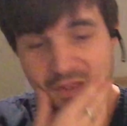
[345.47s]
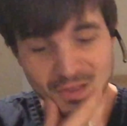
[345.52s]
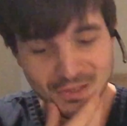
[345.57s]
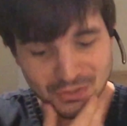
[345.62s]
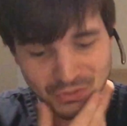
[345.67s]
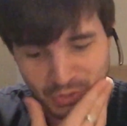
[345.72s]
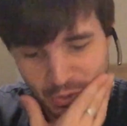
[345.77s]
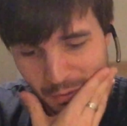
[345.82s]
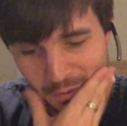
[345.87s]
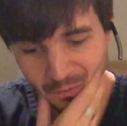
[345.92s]

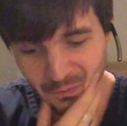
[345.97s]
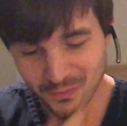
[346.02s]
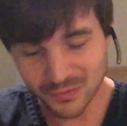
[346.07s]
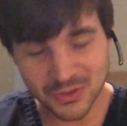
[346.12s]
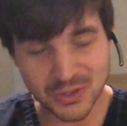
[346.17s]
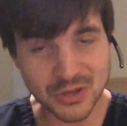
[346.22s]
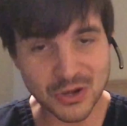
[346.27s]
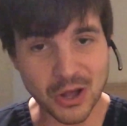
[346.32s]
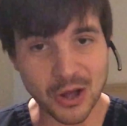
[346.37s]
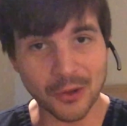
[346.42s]
So,
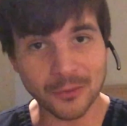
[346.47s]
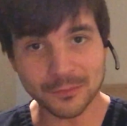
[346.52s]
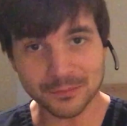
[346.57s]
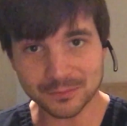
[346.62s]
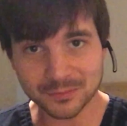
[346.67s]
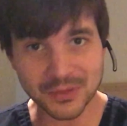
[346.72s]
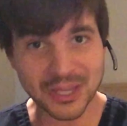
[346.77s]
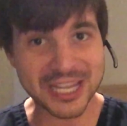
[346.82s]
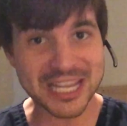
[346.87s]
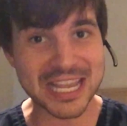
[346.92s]
you know,
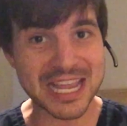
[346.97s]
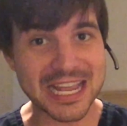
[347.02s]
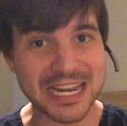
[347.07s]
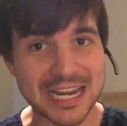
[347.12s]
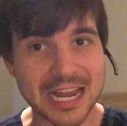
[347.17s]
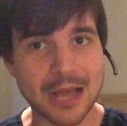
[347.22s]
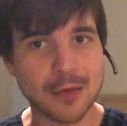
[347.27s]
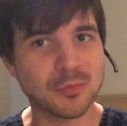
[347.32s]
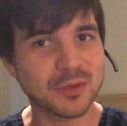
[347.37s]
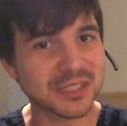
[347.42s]

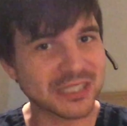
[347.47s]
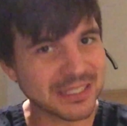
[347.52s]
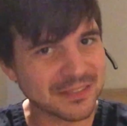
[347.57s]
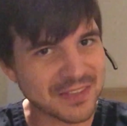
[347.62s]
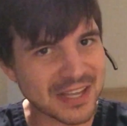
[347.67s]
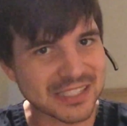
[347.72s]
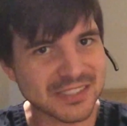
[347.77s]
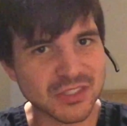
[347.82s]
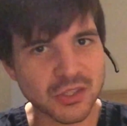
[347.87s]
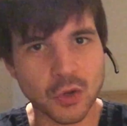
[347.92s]
again, I believe
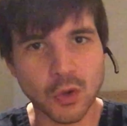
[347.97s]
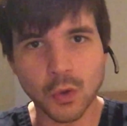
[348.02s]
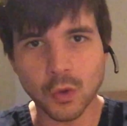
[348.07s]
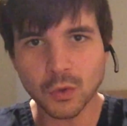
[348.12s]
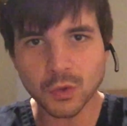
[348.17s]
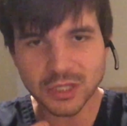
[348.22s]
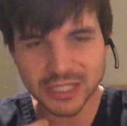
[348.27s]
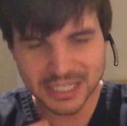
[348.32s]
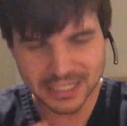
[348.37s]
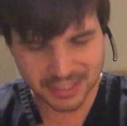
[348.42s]
that's the
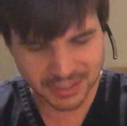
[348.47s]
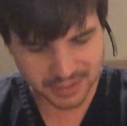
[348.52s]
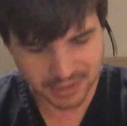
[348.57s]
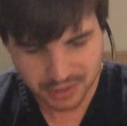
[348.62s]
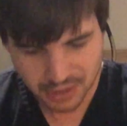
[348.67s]
Holy